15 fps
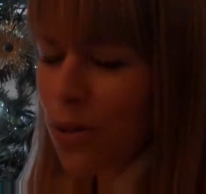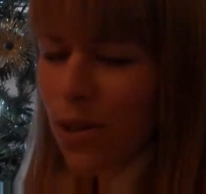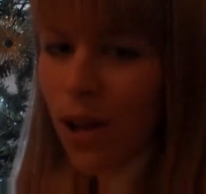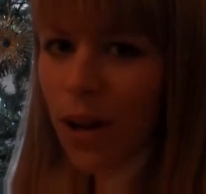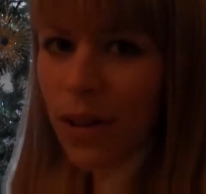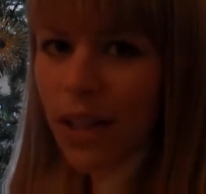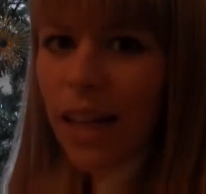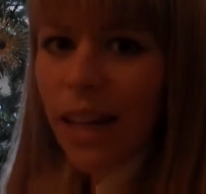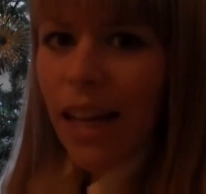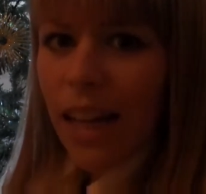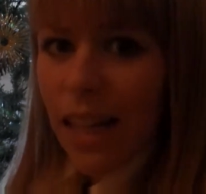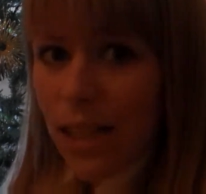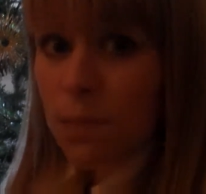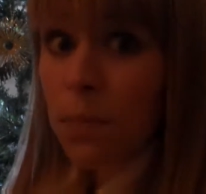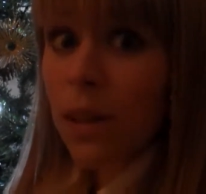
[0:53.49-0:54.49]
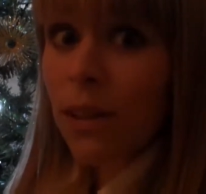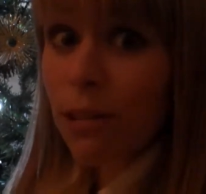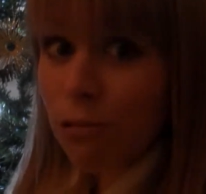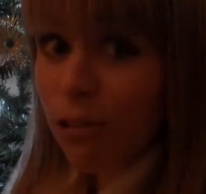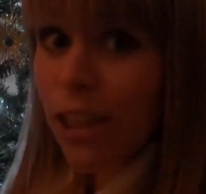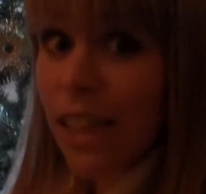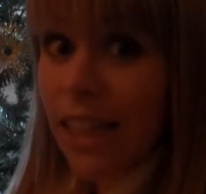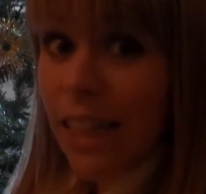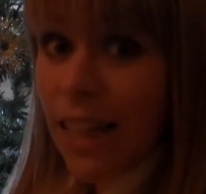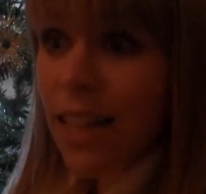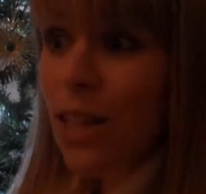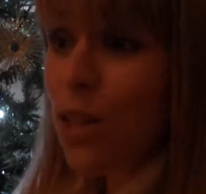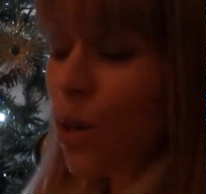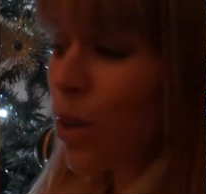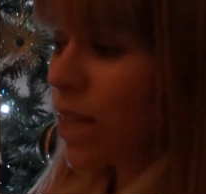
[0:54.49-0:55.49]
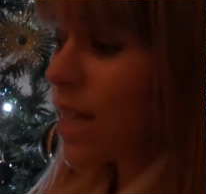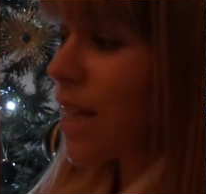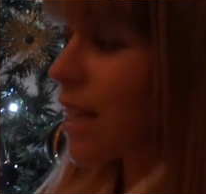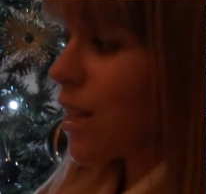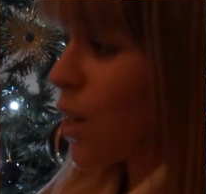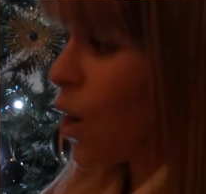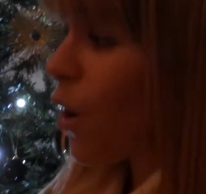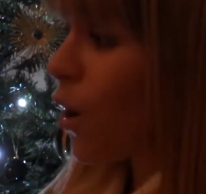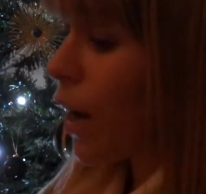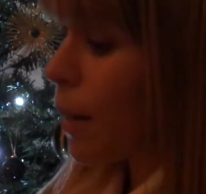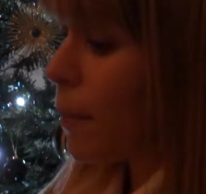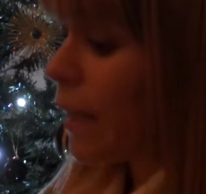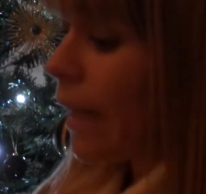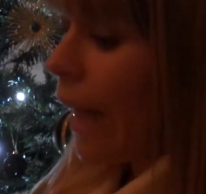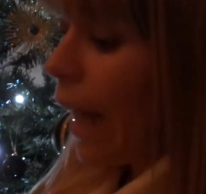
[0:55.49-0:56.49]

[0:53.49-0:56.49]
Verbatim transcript: So it's been a really exciting time,